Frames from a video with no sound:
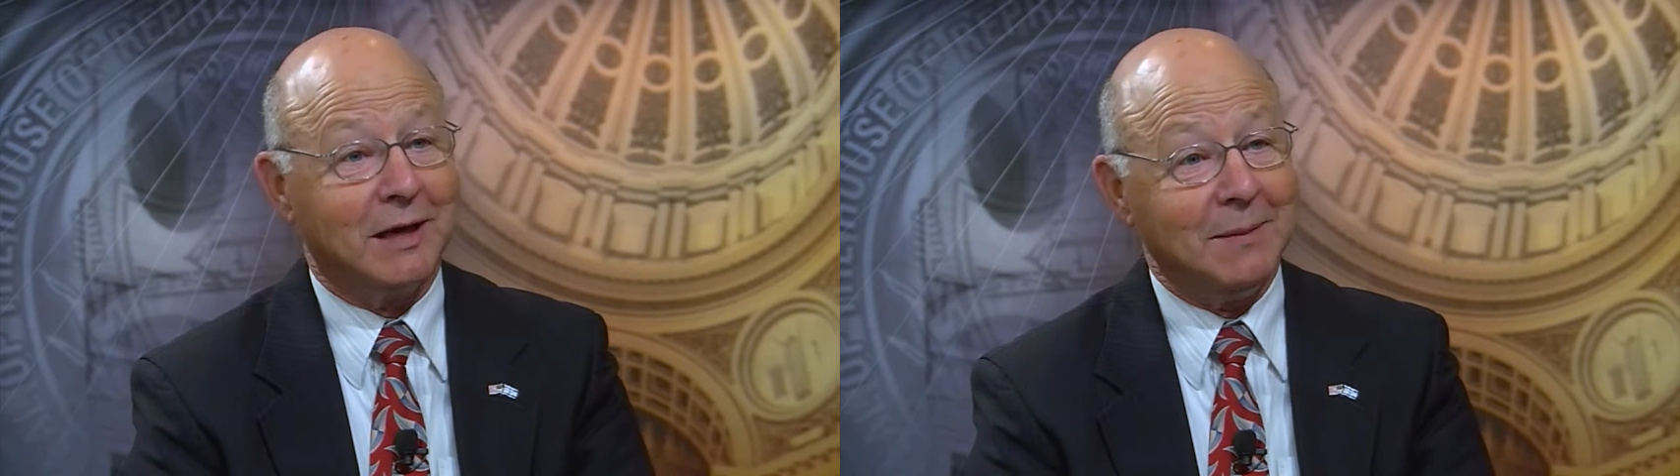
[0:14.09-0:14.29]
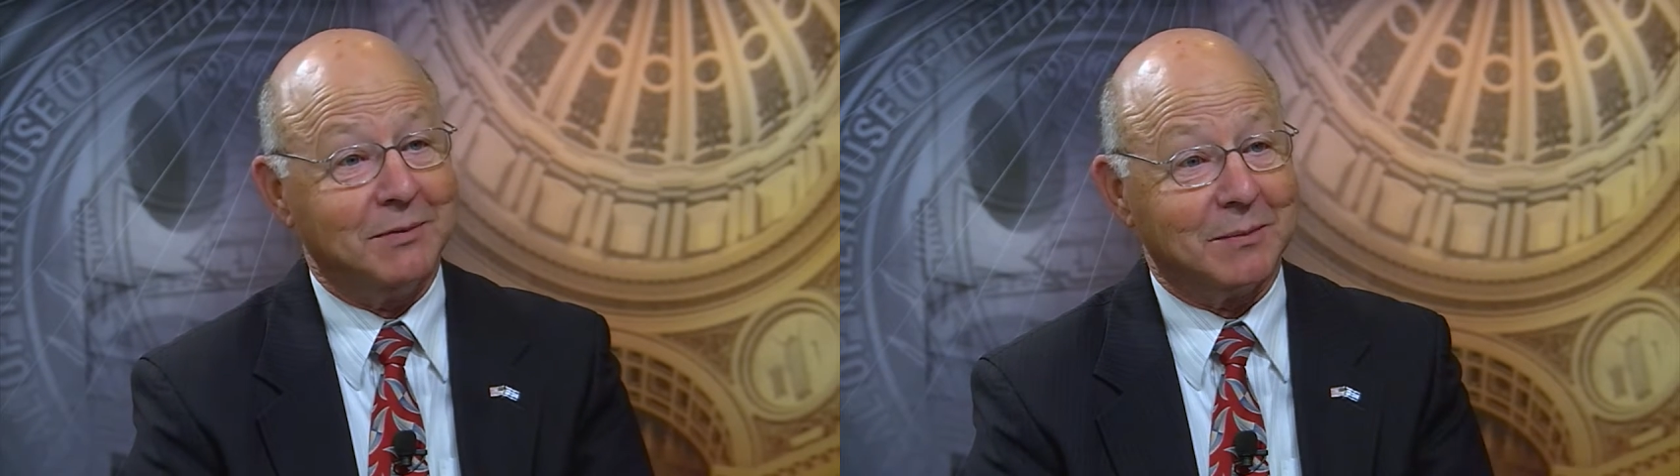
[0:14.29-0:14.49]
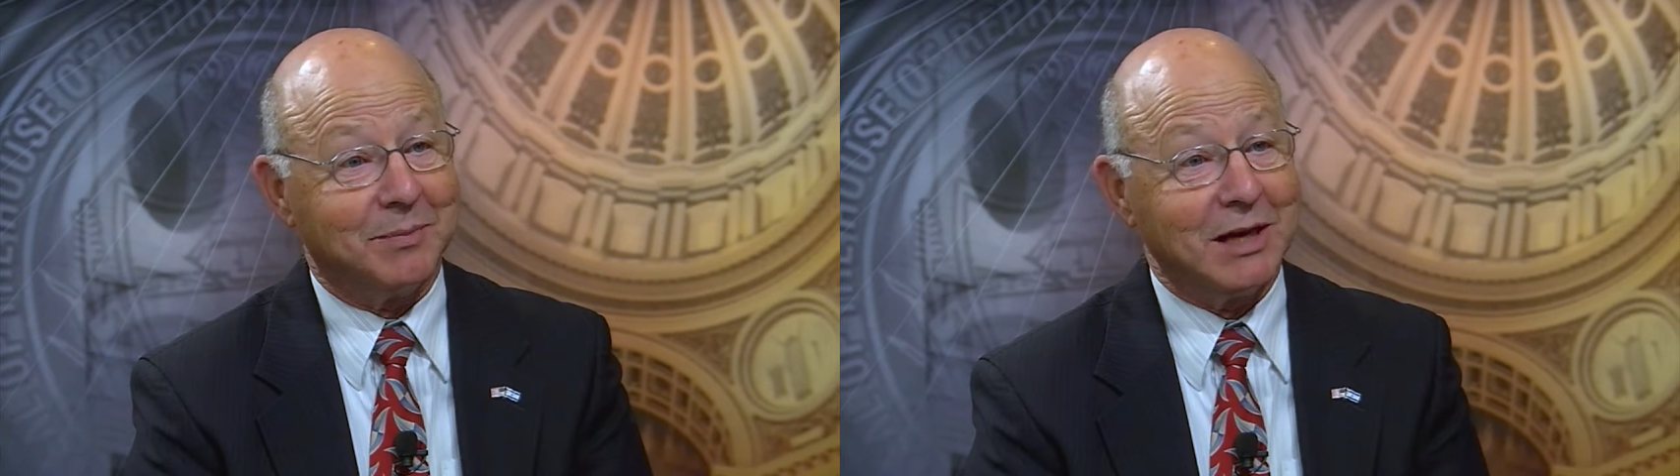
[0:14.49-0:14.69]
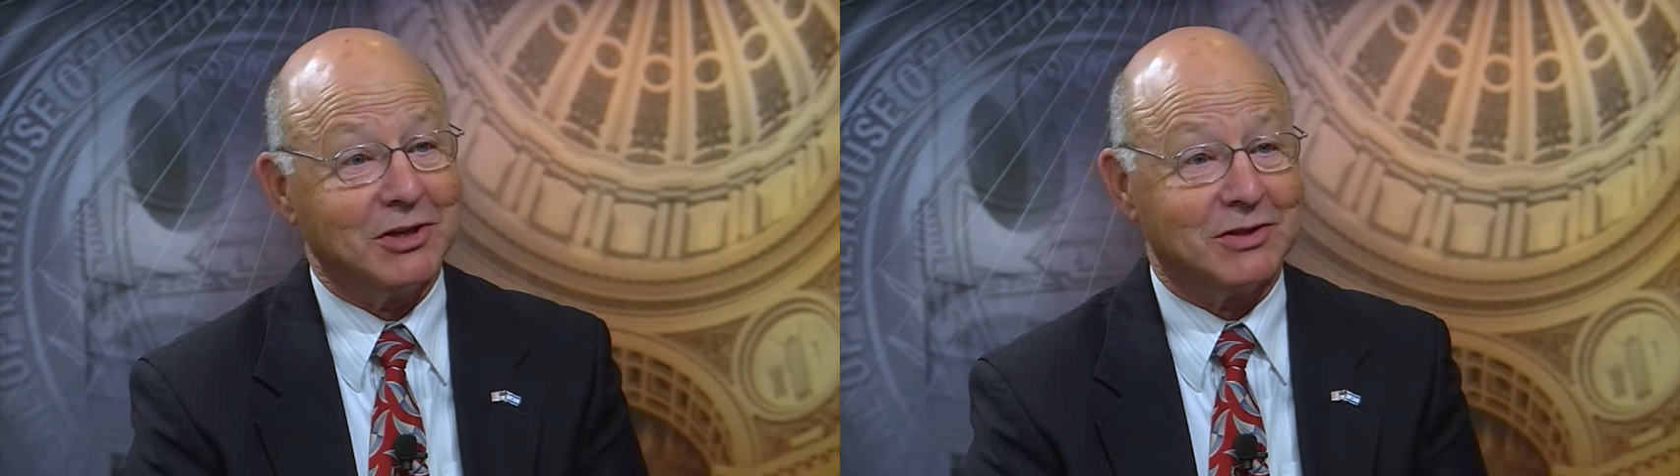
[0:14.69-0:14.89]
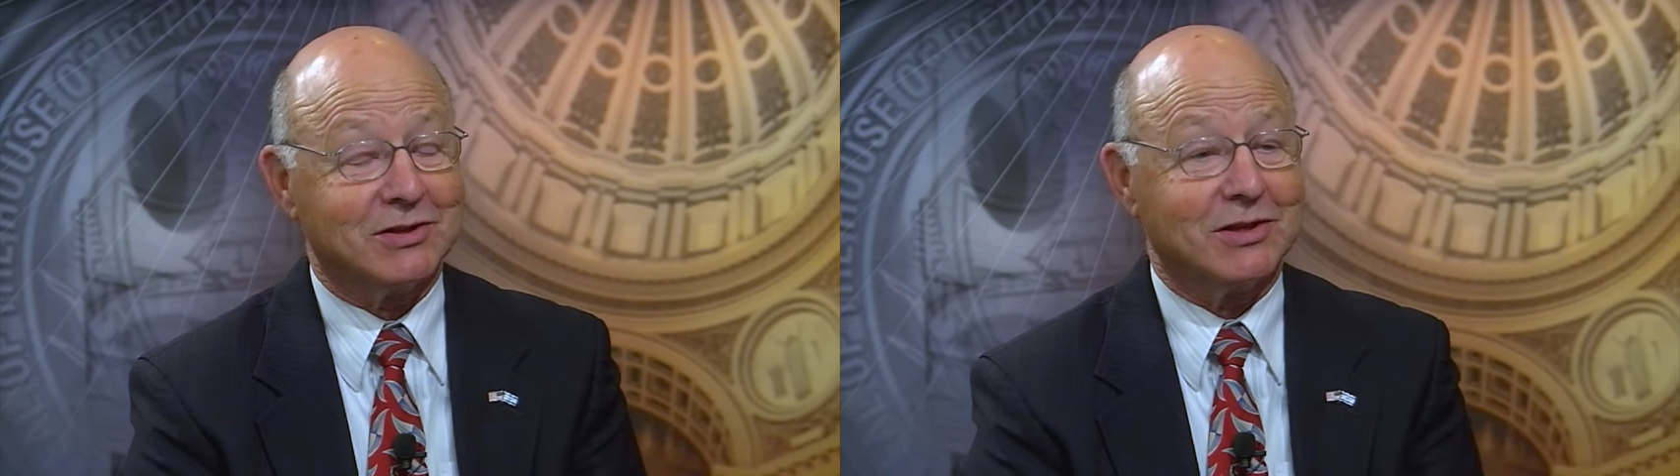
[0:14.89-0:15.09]
keep the
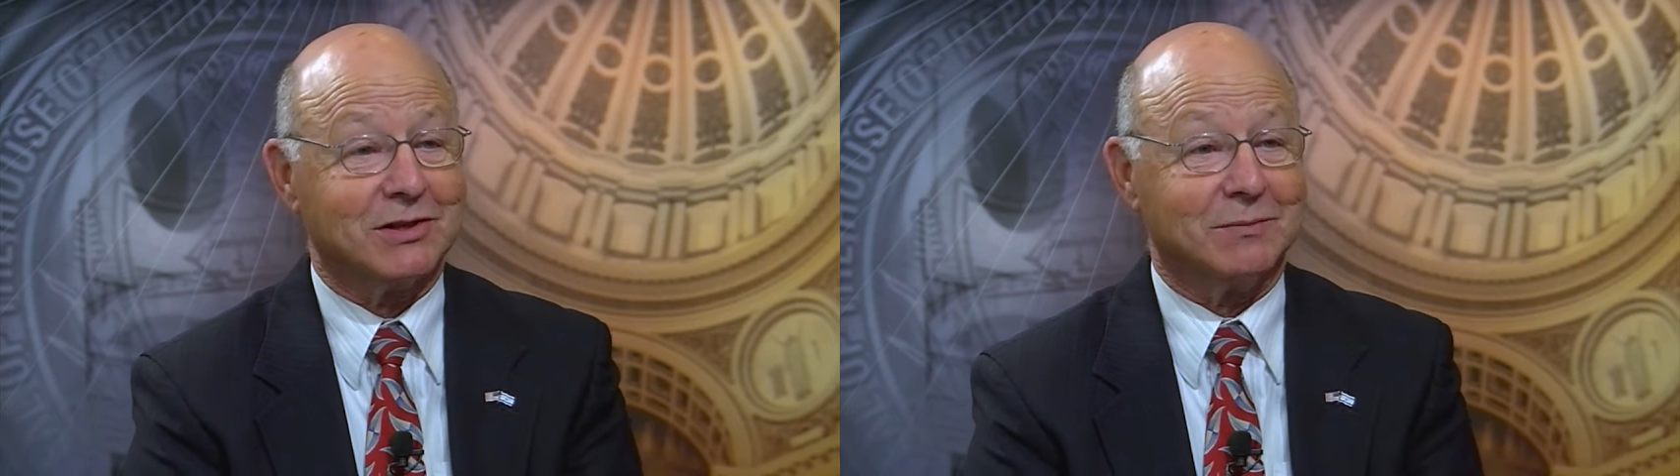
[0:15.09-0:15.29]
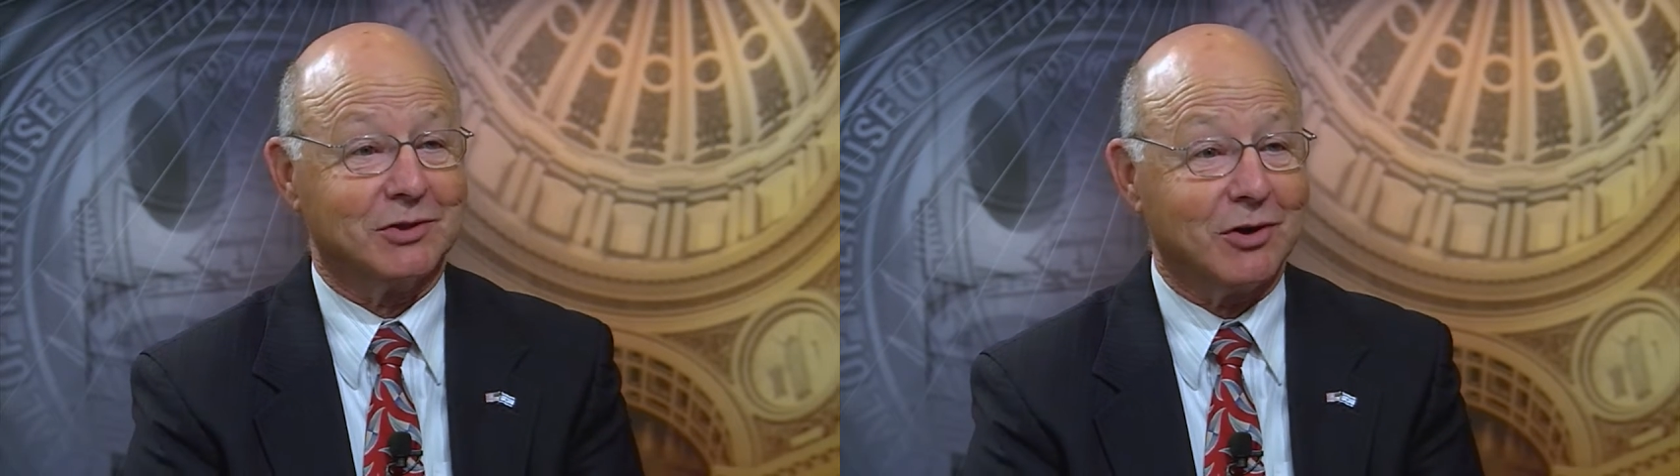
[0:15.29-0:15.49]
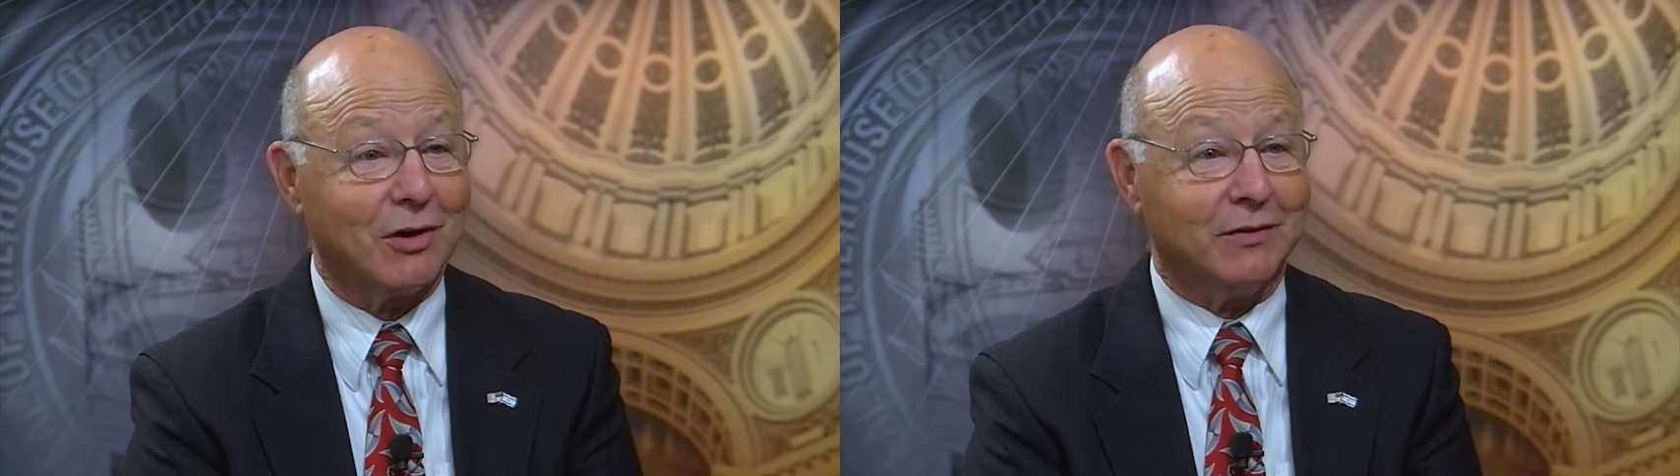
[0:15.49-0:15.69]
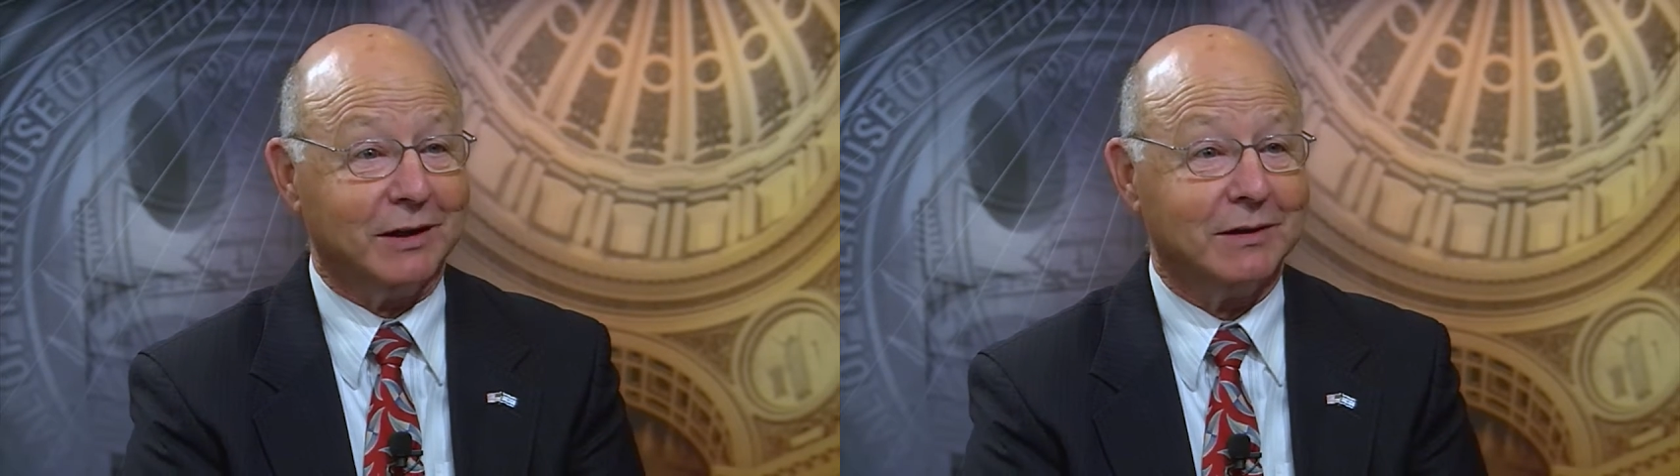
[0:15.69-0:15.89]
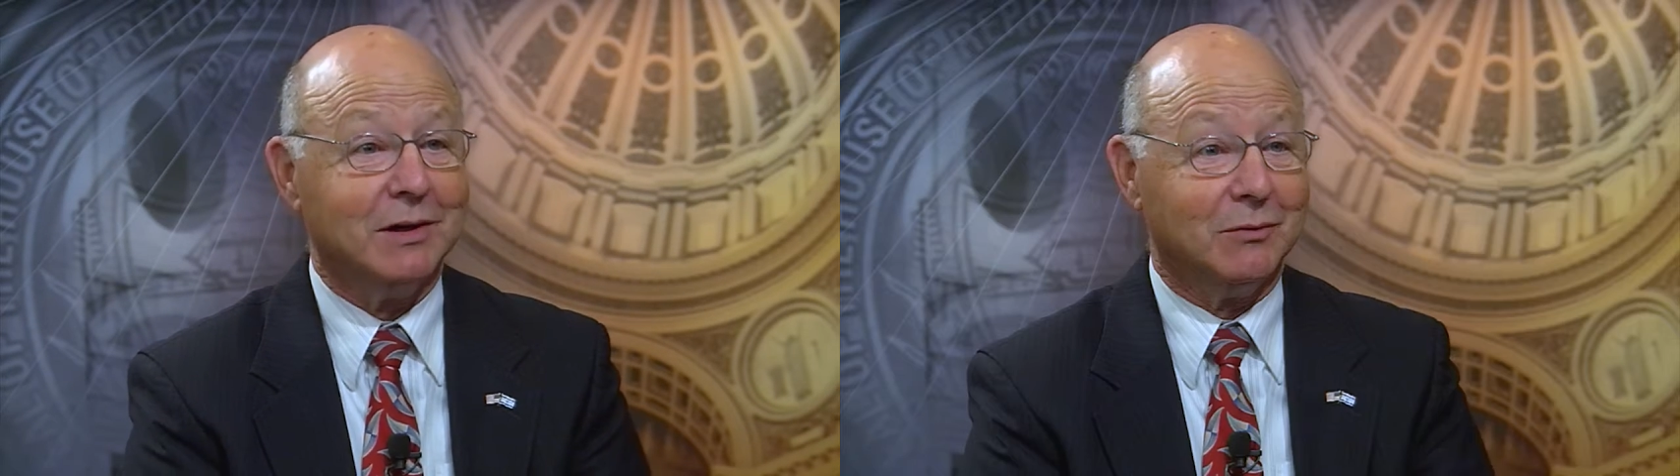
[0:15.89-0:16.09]
pension system solvent,